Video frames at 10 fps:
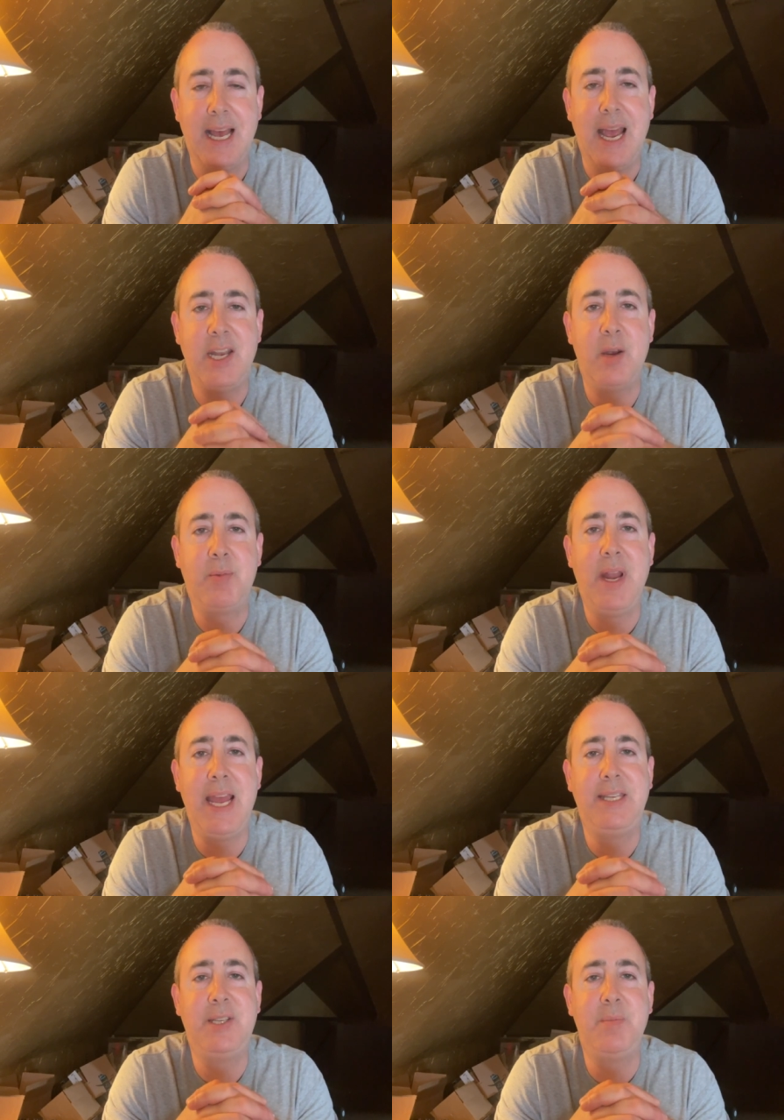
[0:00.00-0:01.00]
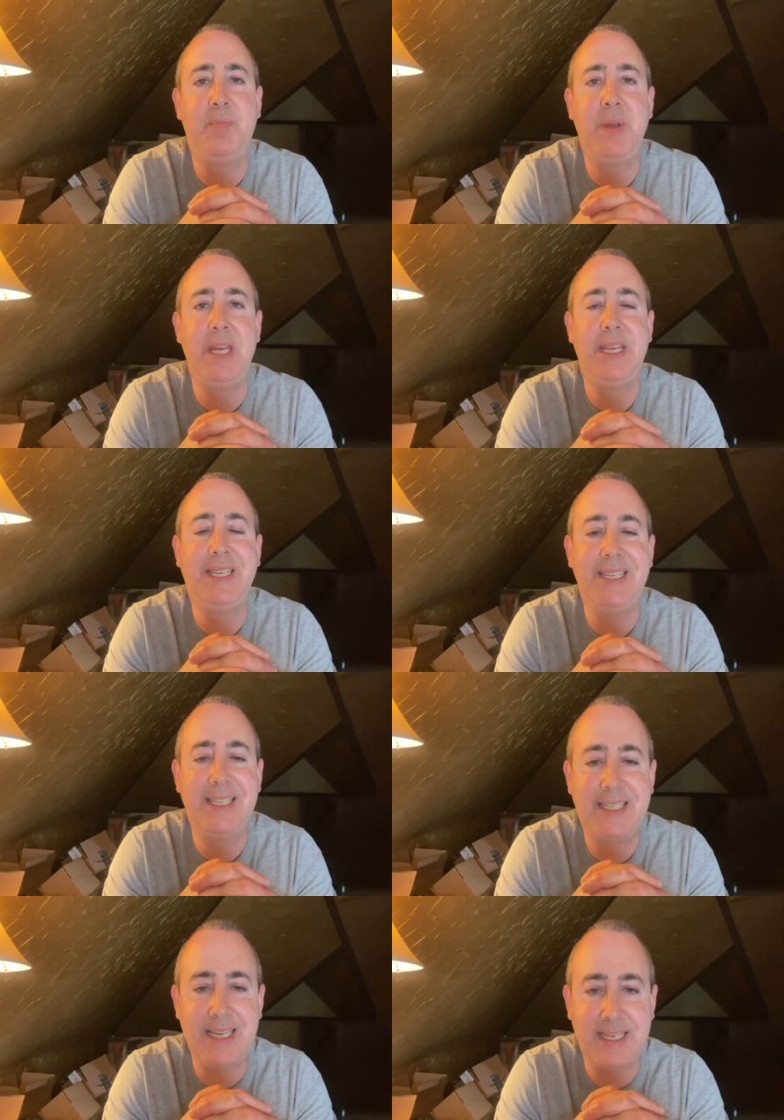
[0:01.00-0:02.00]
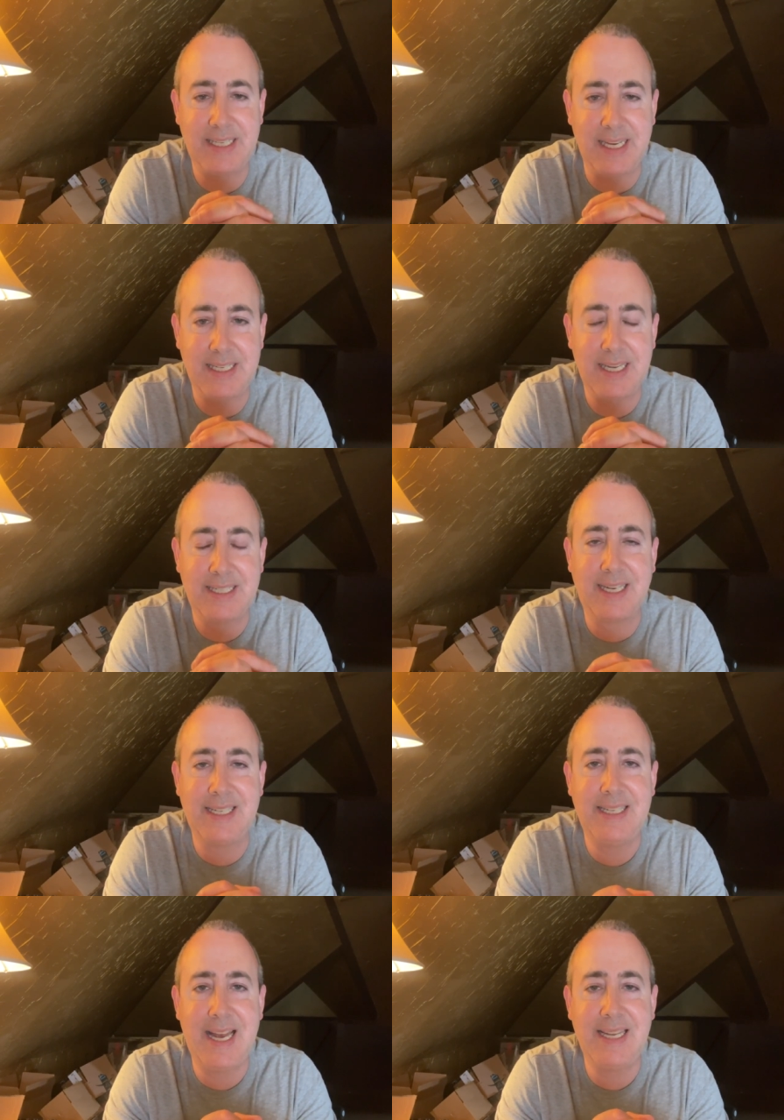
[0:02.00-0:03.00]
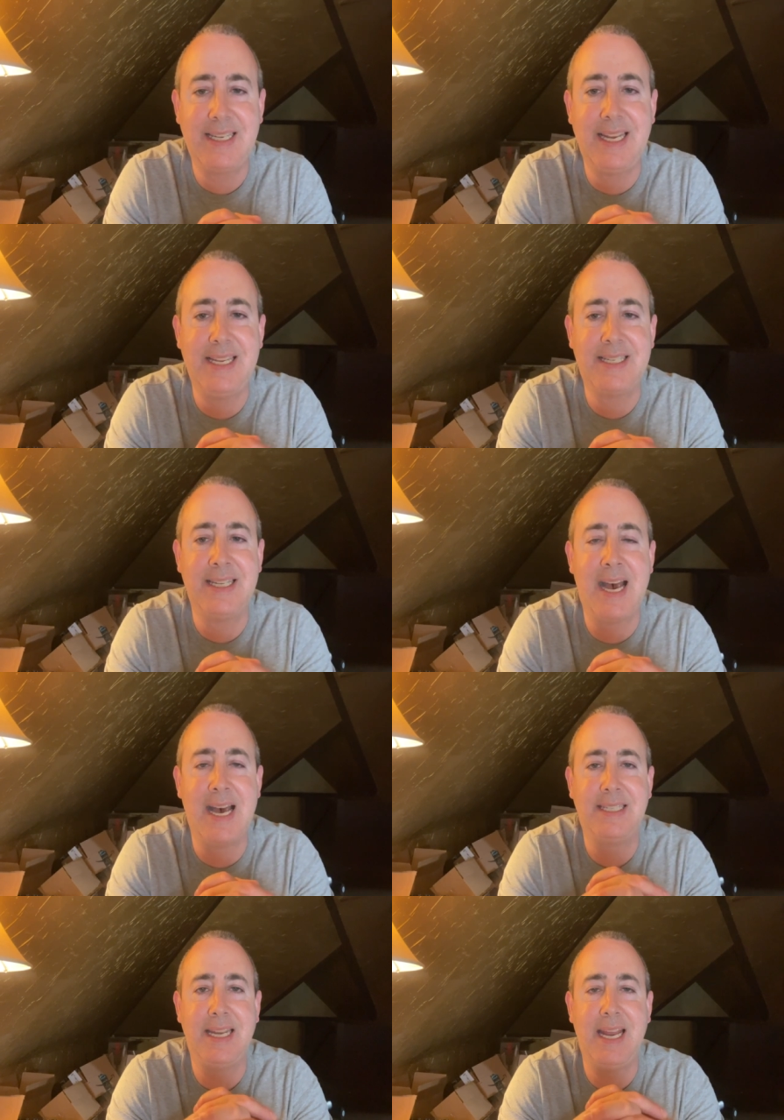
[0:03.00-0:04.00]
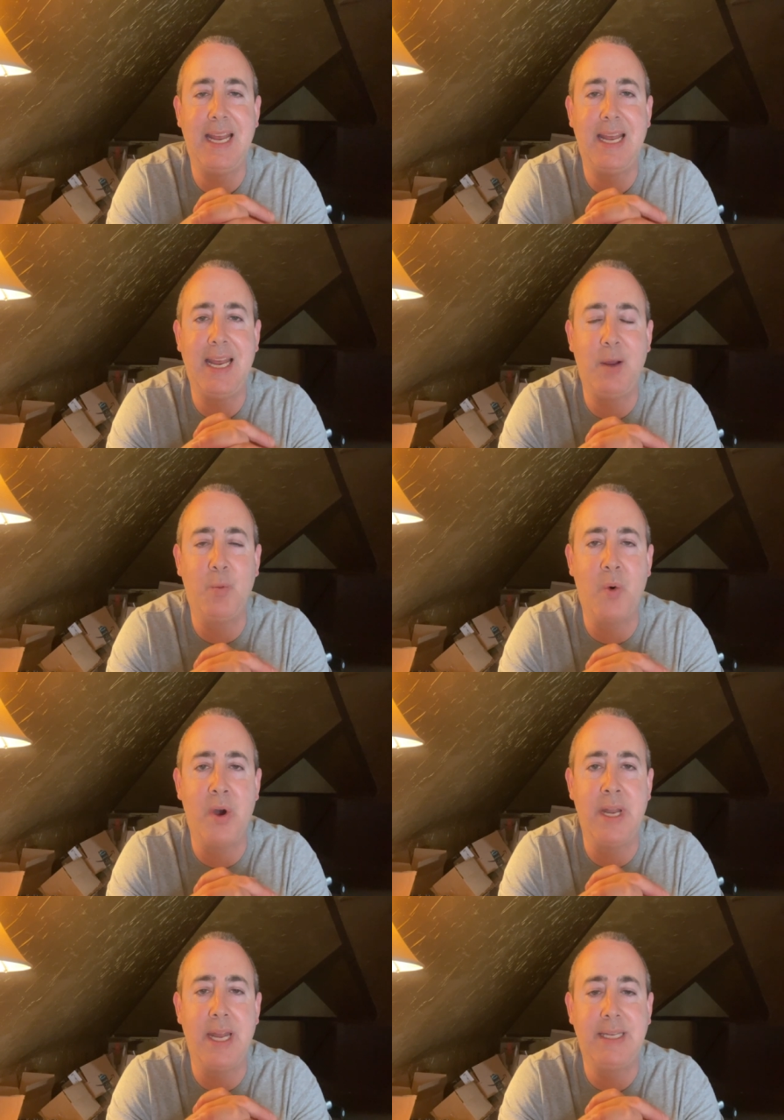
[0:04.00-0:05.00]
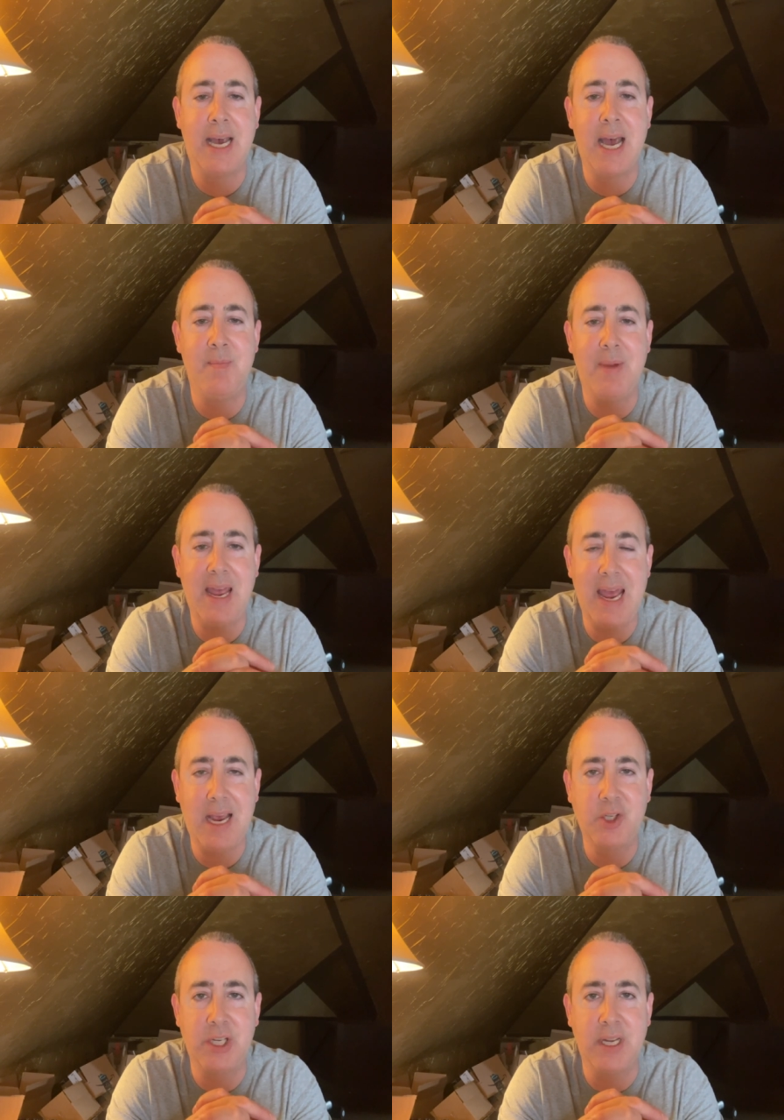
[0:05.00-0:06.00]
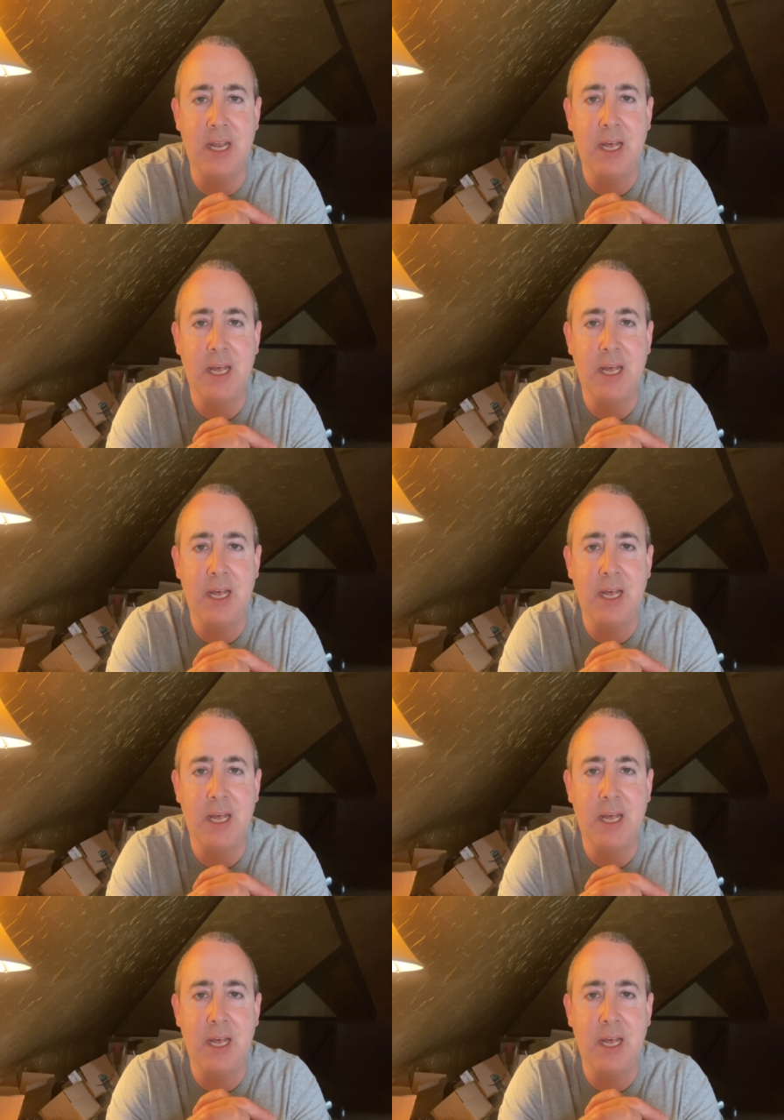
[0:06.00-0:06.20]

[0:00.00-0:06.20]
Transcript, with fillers: And number 8, to be consistent. Success is not a one-time action,